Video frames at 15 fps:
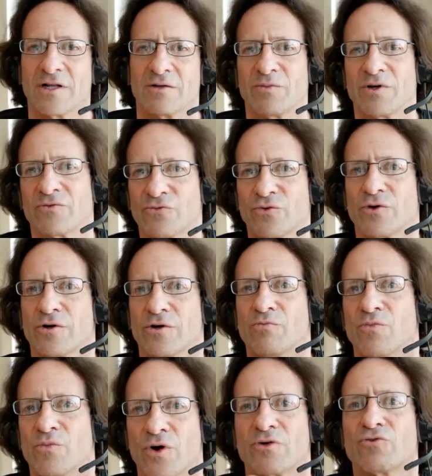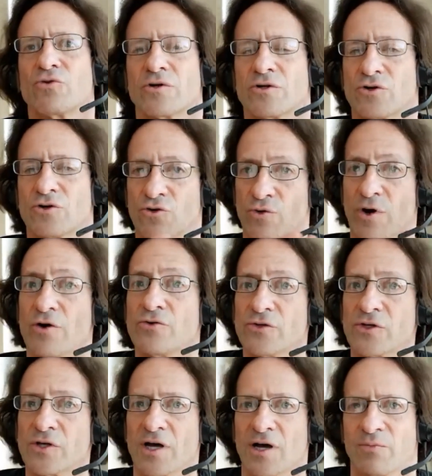but for a moderate growth
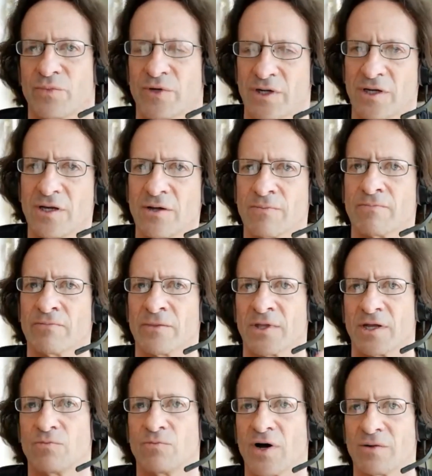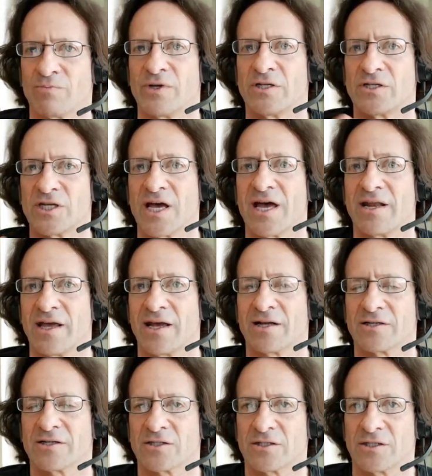company, it might be
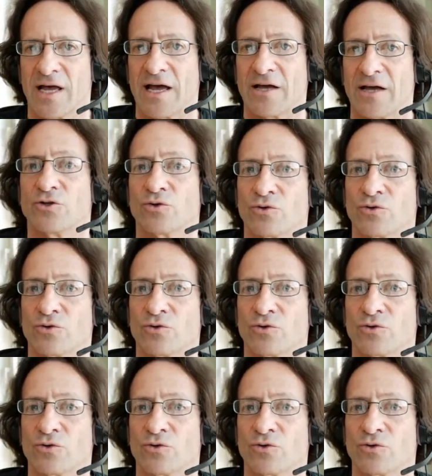10x annual